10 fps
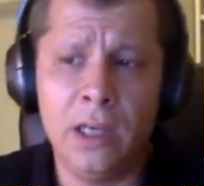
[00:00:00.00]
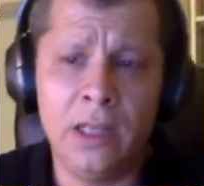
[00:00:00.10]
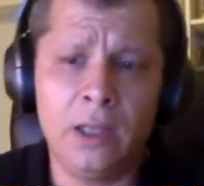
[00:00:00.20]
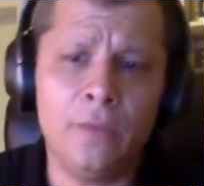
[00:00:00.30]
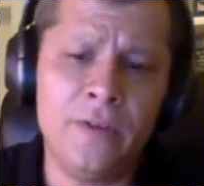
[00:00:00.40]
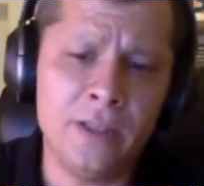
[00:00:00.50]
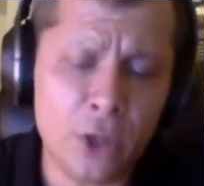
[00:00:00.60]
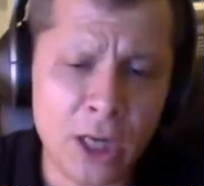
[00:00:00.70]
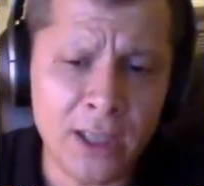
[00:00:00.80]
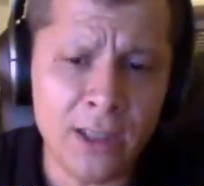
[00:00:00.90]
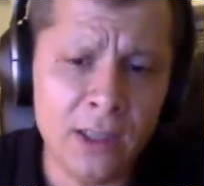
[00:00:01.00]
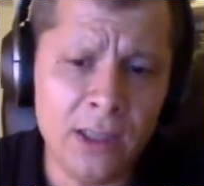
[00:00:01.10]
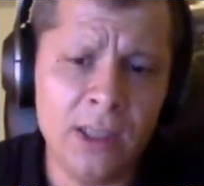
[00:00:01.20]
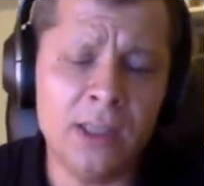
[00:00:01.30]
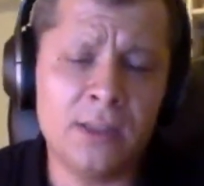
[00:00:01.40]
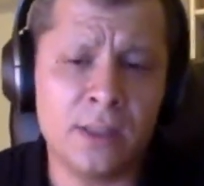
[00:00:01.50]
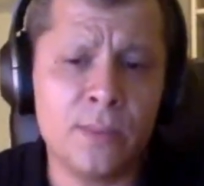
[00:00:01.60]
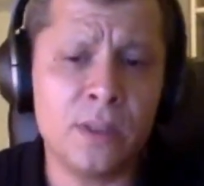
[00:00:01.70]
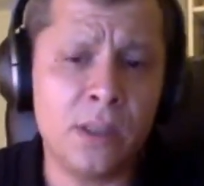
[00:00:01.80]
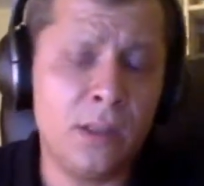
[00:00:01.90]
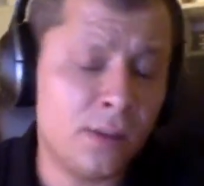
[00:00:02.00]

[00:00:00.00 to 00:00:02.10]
And confidentiality is something,